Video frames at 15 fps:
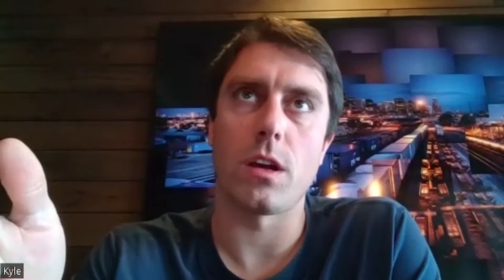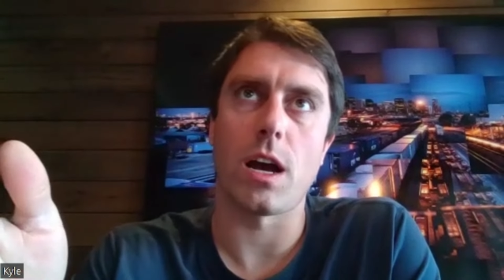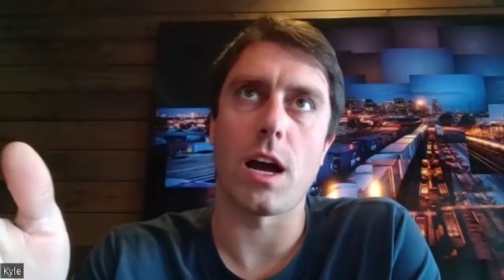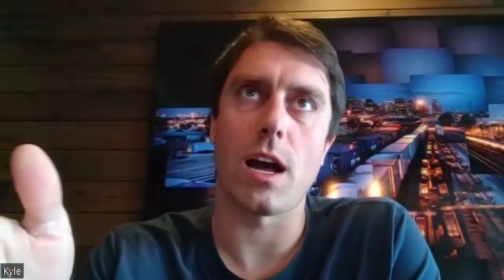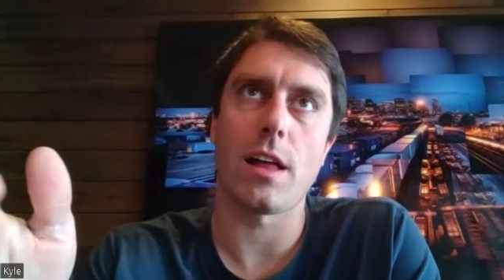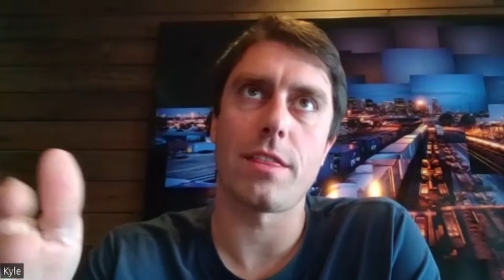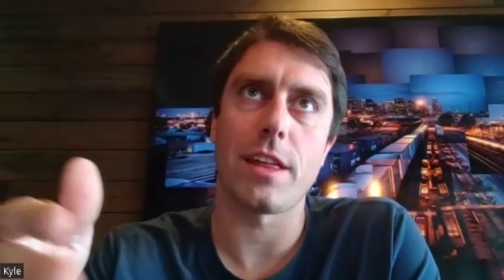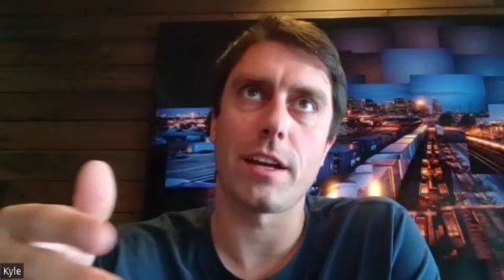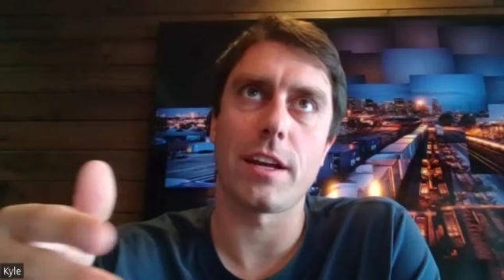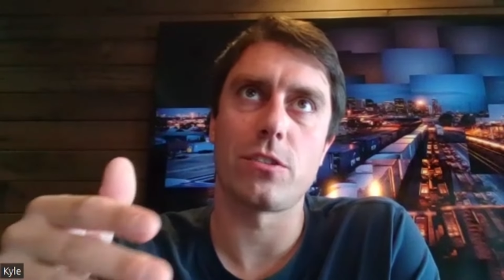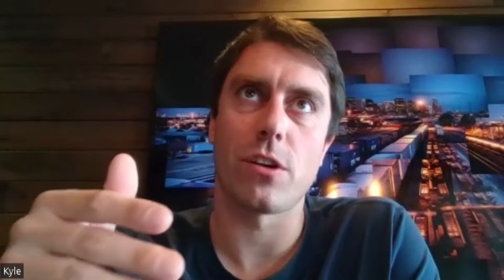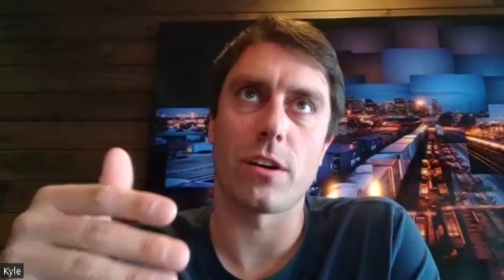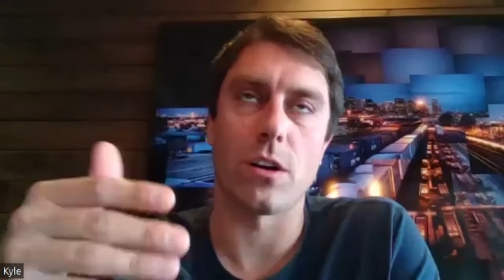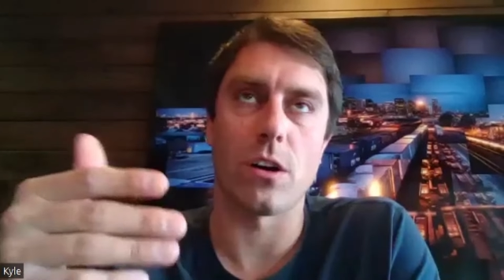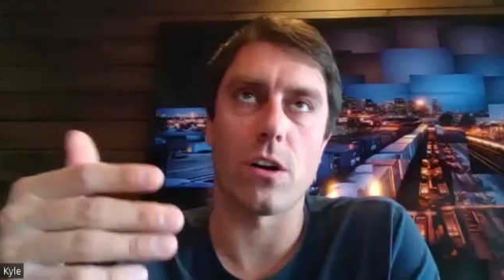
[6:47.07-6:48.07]
I think
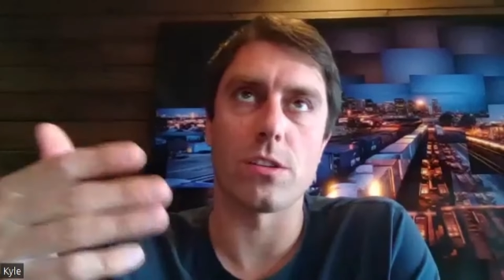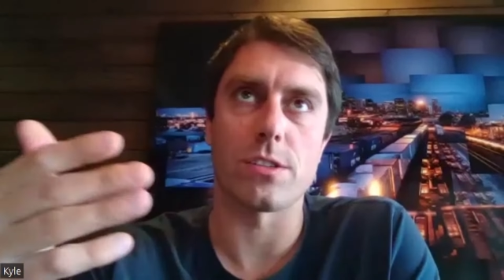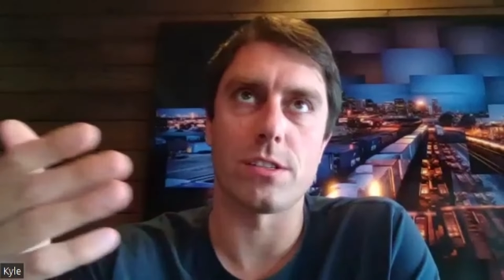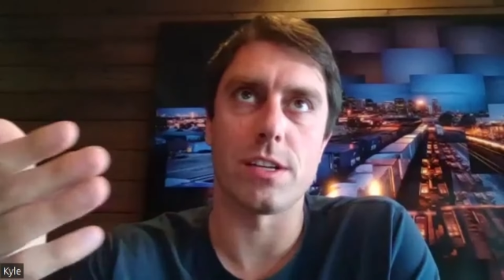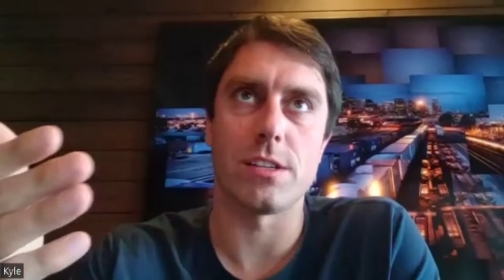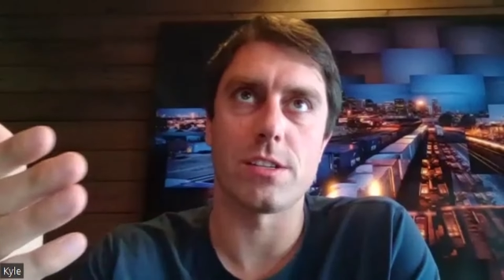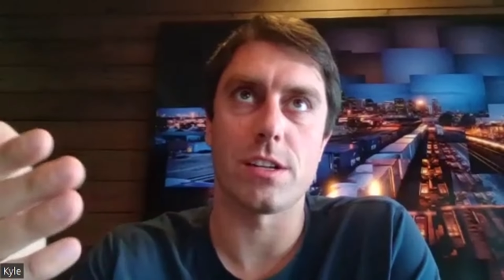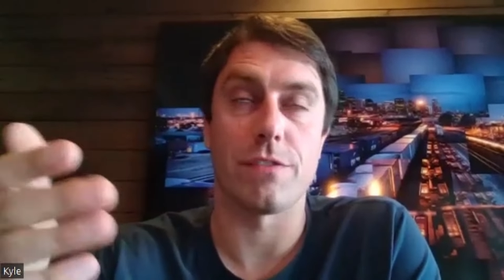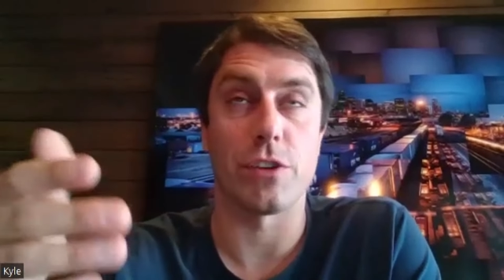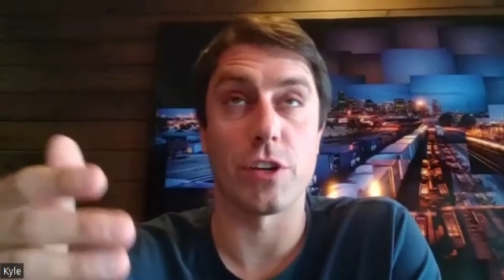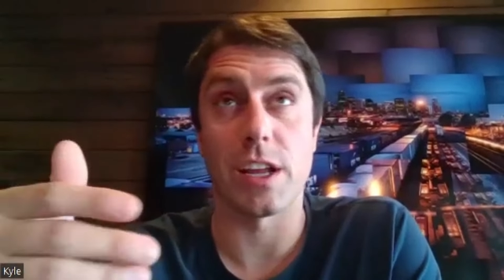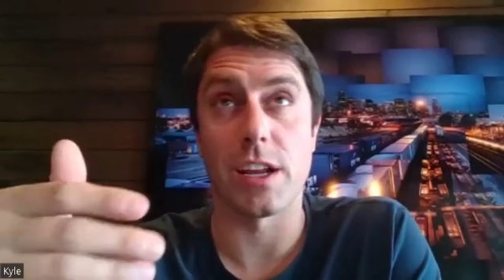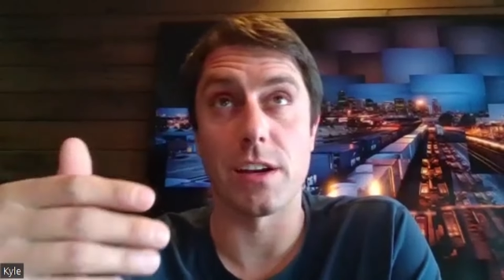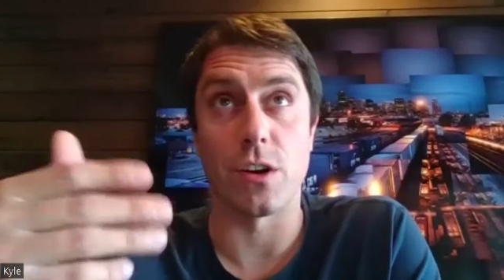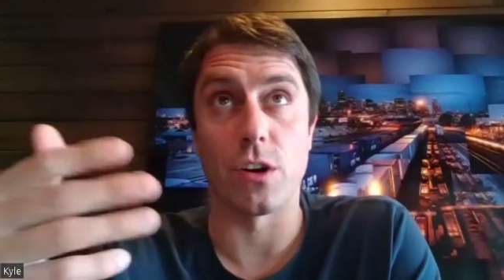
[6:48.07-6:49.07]
during alt season, if you
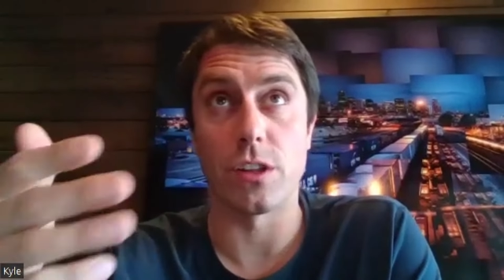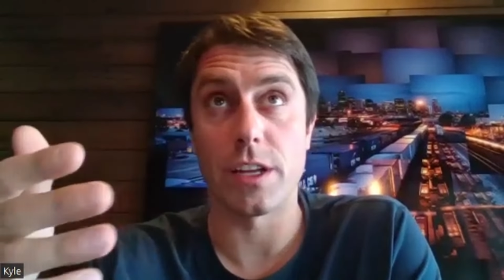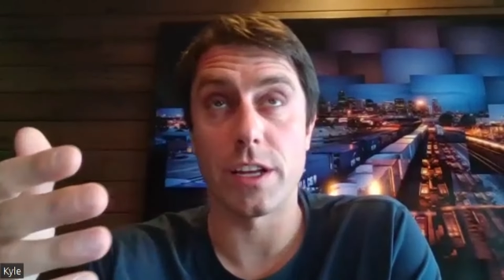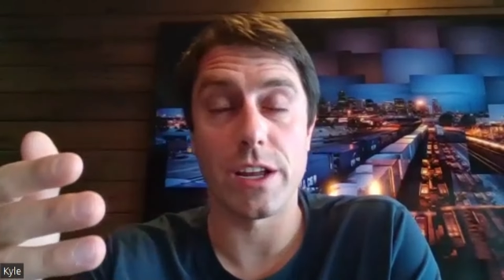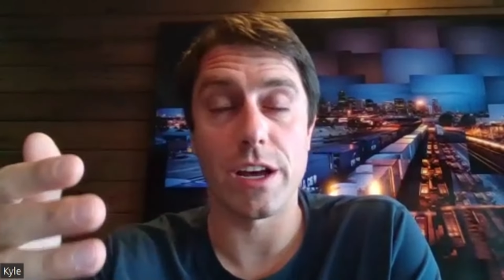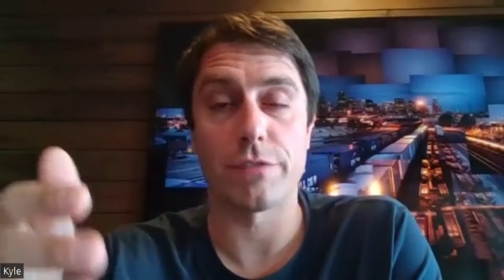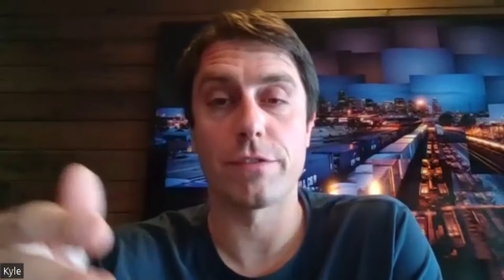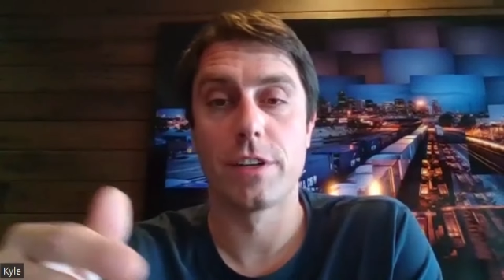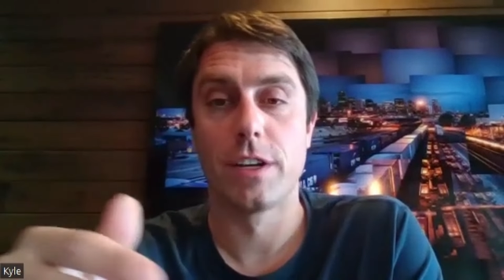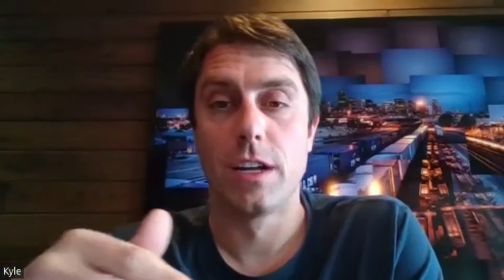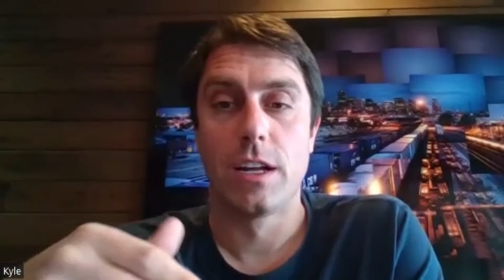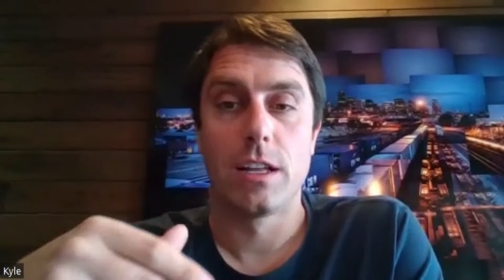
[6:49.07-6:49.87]
get in early enough,